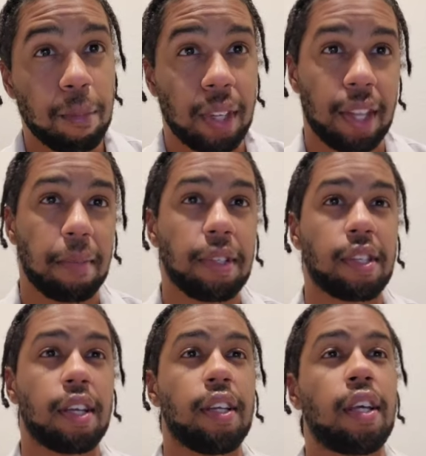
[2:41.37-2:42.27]
That being
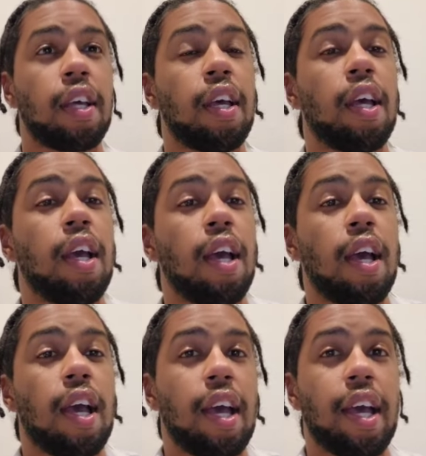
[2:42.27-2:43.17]
said,
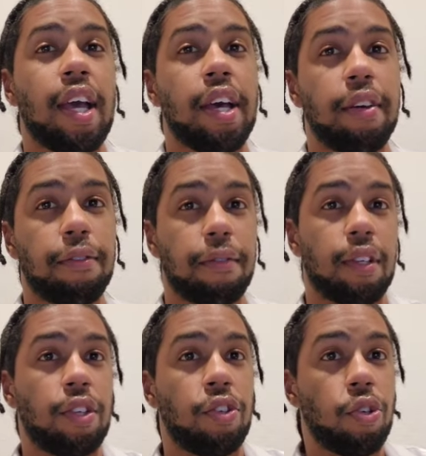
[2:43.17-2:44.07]
if
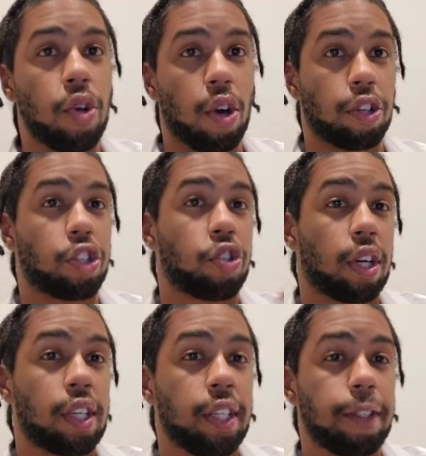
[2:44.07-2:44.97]
you are
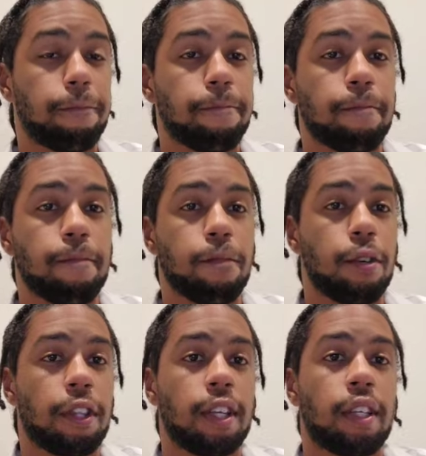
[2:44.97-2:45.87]
struggling
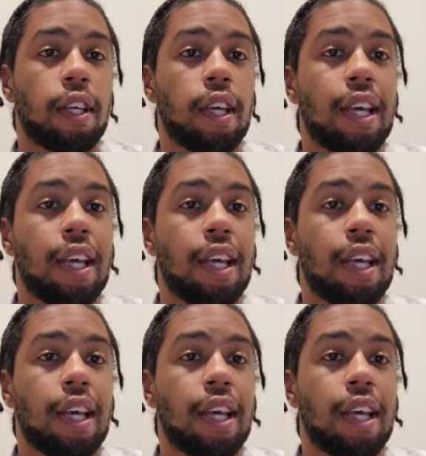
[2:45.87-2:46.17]
with it,